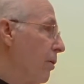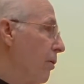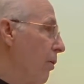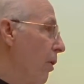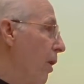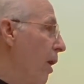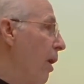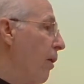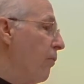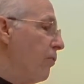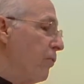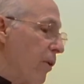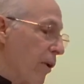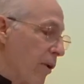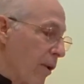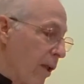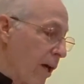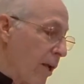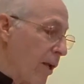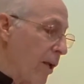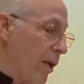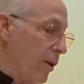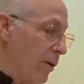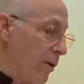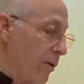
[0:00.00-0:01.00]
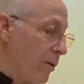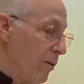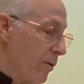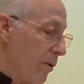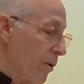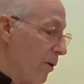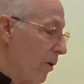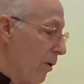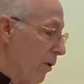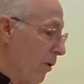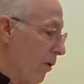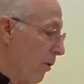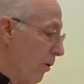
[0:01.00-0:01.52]
you have to let it
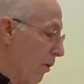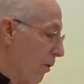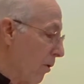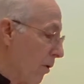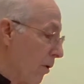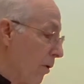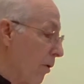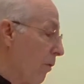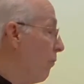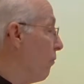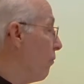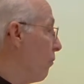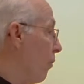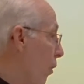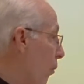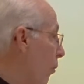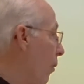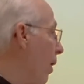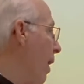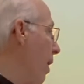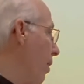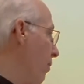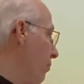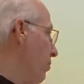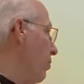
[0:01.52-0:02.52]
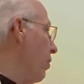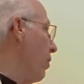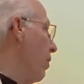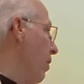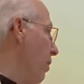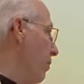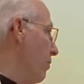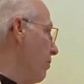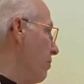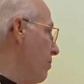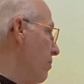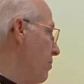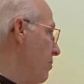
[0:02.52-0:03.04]
flow out to
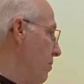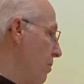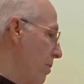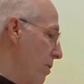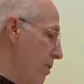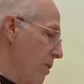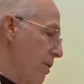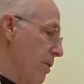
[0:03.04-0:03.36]
others.